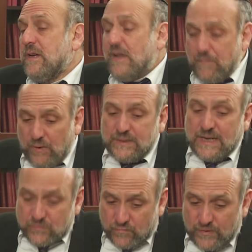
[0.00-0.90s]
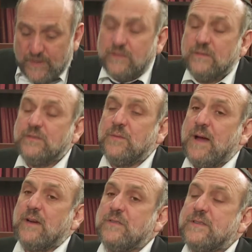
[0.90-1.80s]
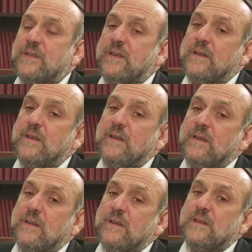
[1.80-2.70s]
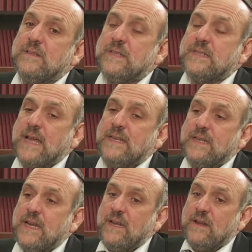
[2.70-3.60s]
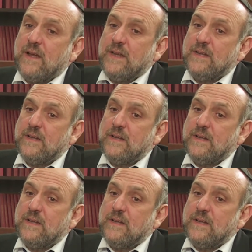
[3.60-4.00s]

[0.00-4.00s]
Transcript: And Poland has real democracy since 1989.